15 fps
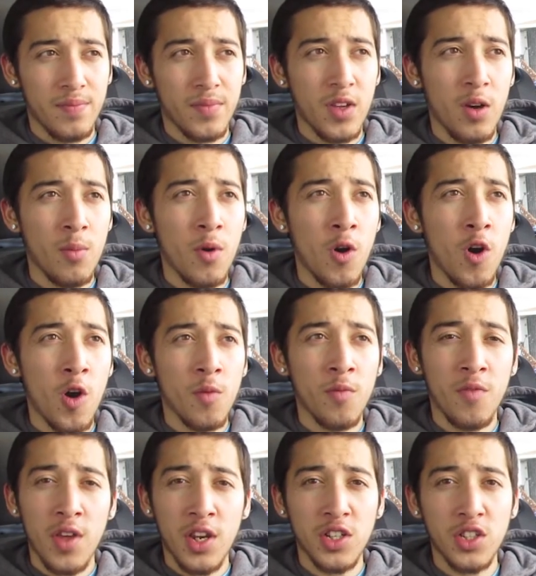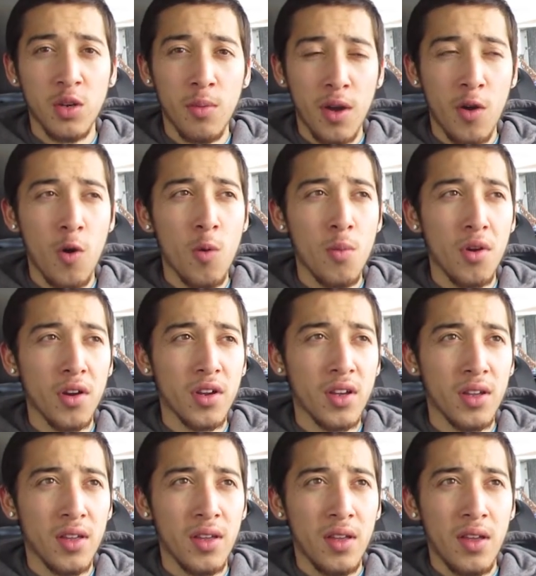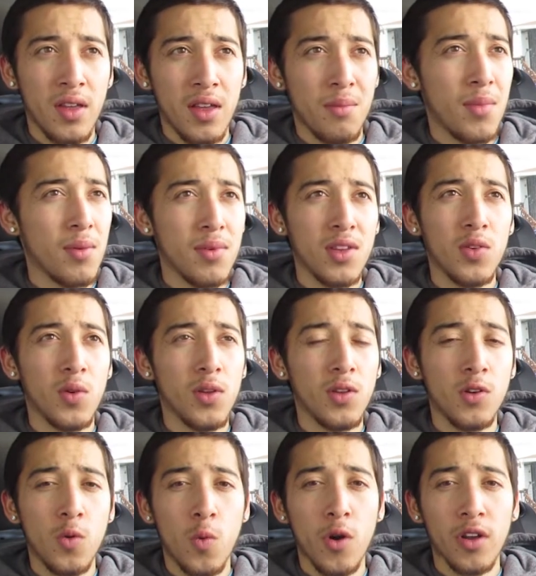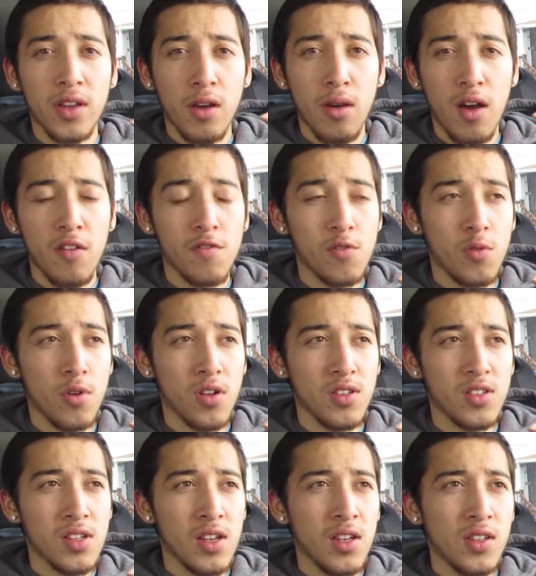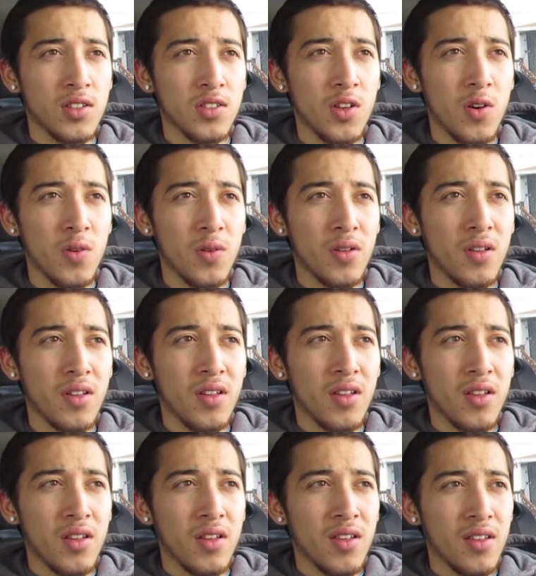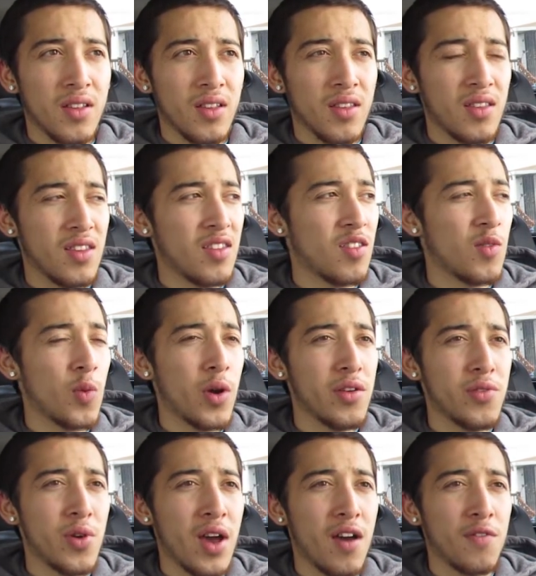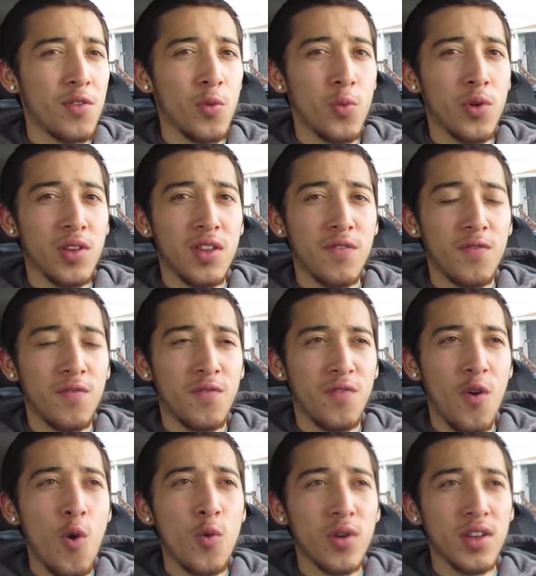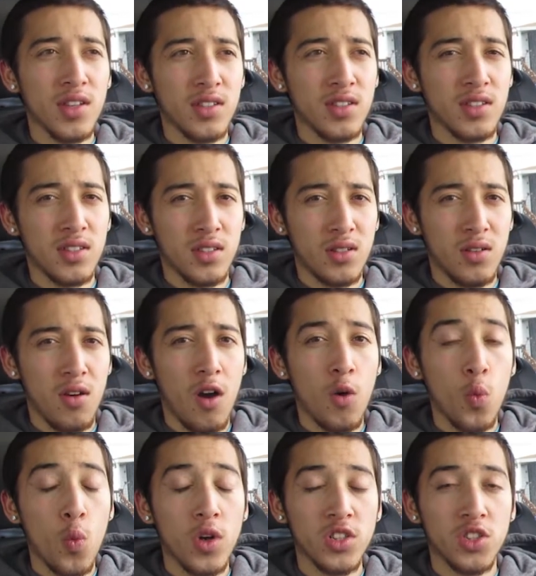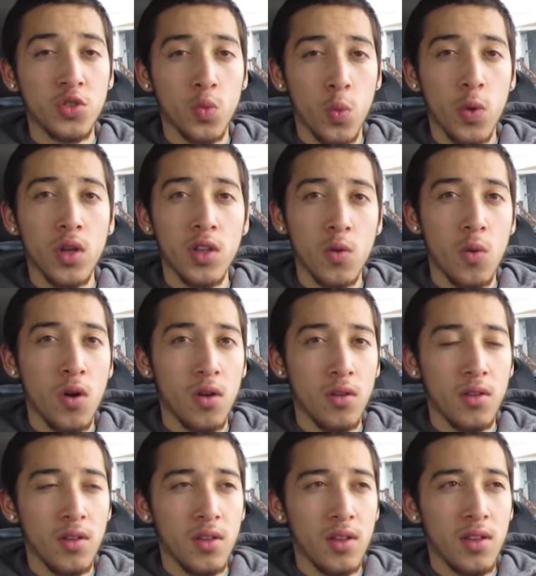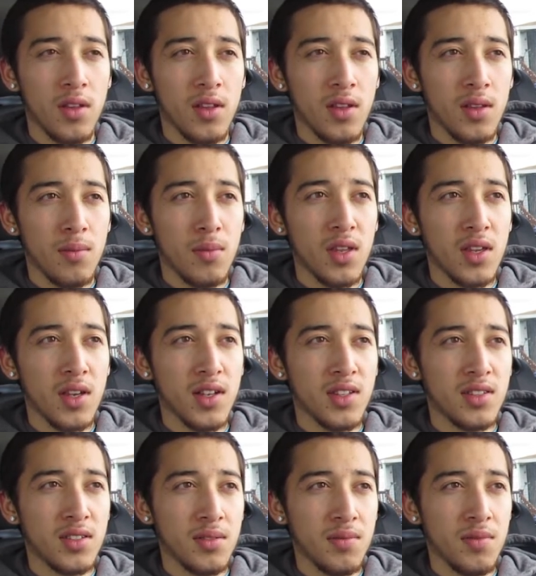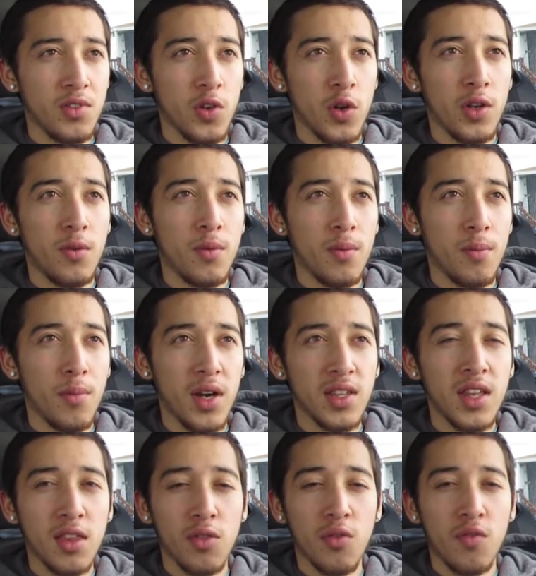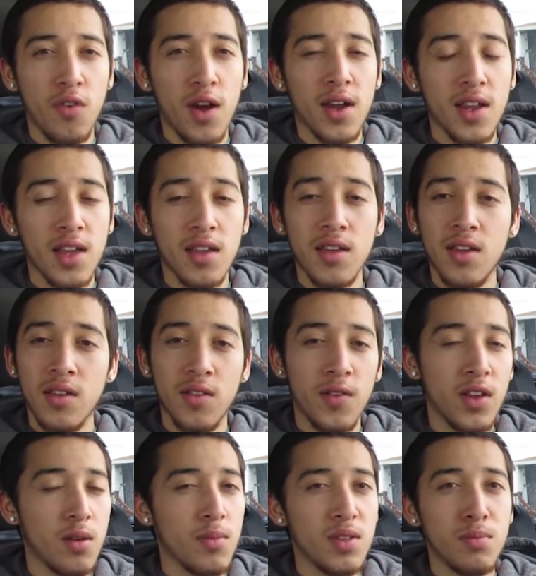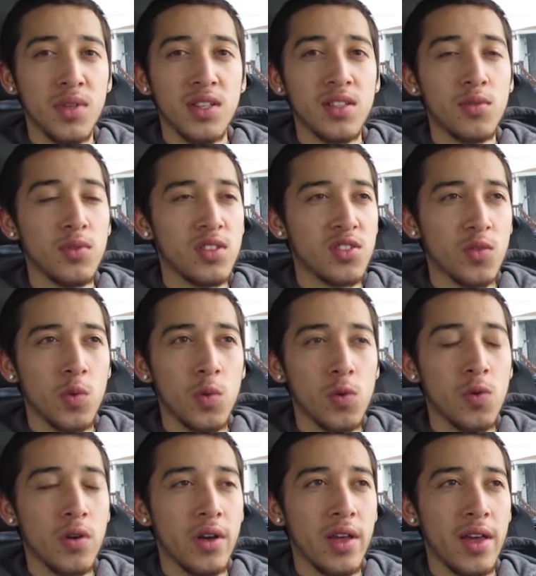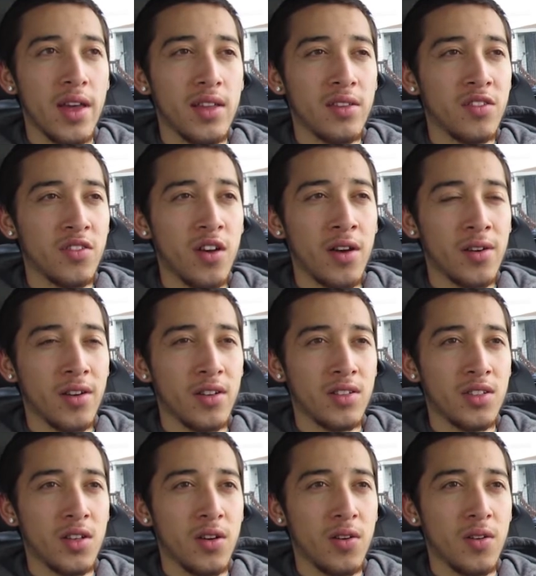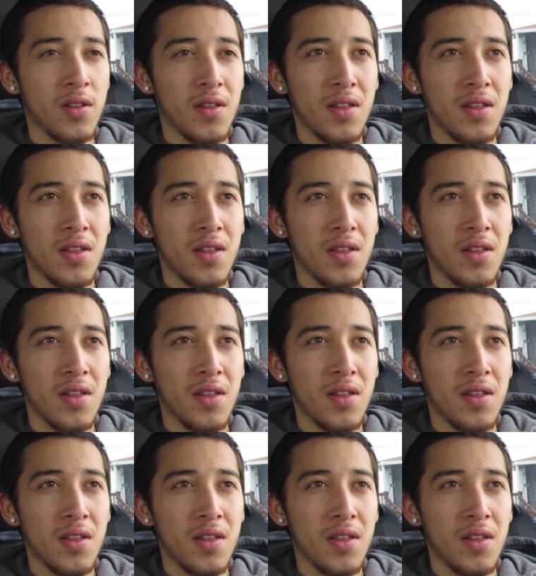come home, finish up my homework, maybe do a little workout afterwards. So this is where you have to really focus on what you really want, because during Monday through Friday, you're going to be busy with school and soccer, so